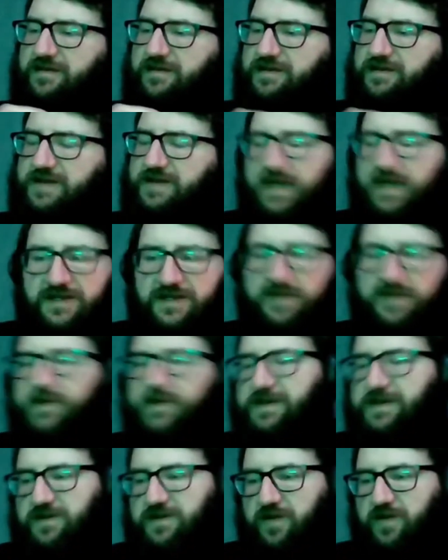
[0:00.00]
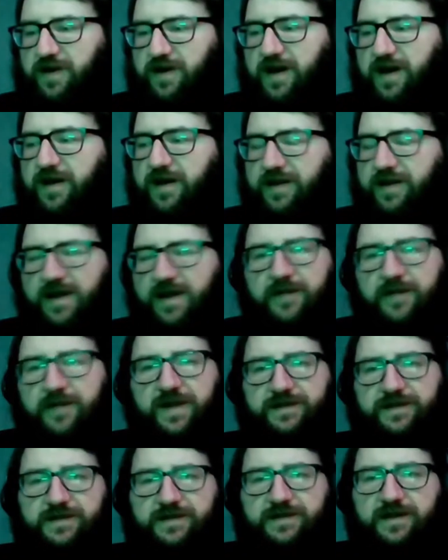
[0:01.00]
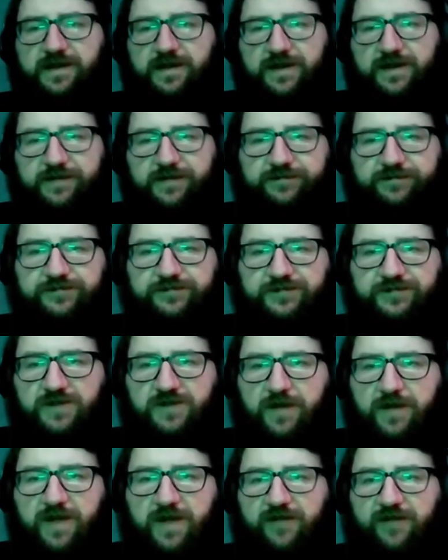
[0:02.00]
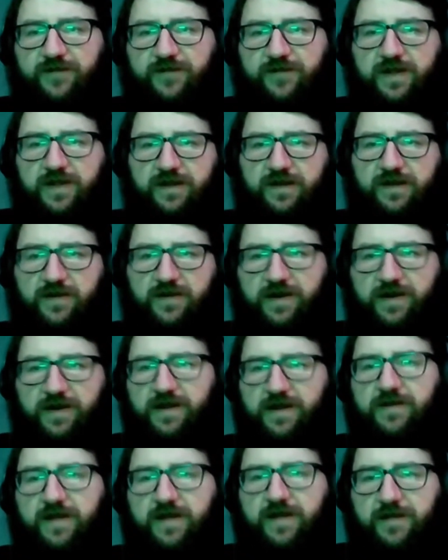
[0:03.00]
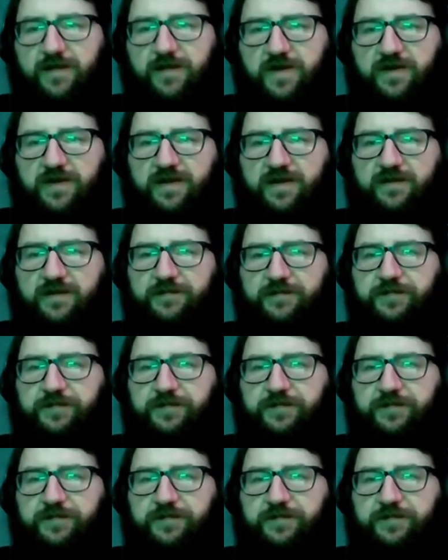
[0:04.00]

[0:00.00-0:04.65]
saying something's going on and I'm not seeing it, or I'm not feeling it or hearing about it,